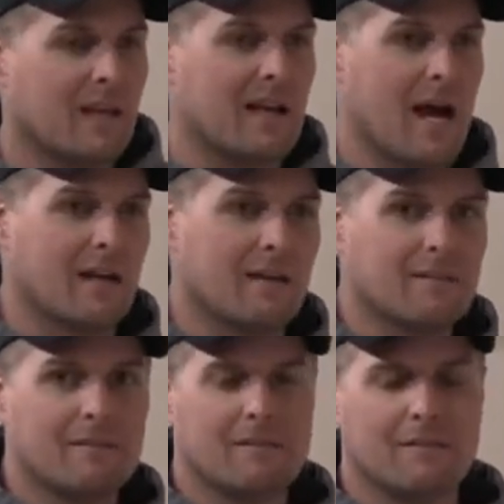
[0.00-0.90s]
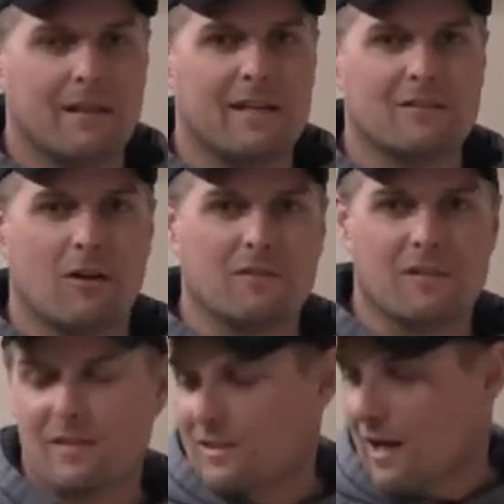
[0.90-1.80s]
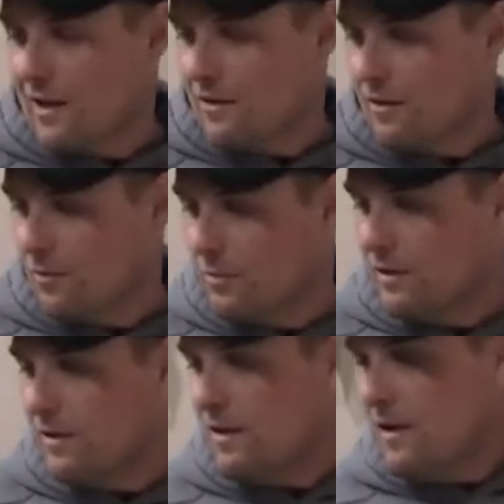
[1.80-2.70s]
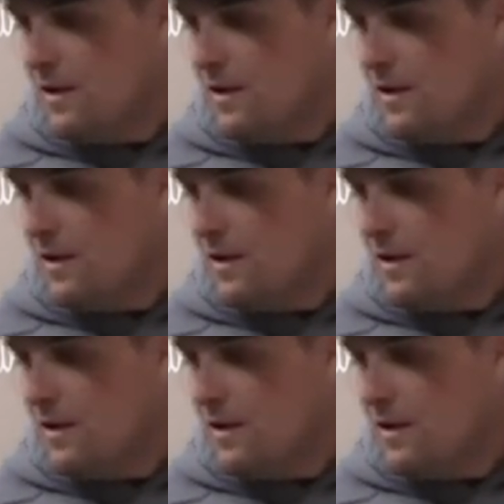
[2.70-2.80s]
It kind of lays off to the side though. But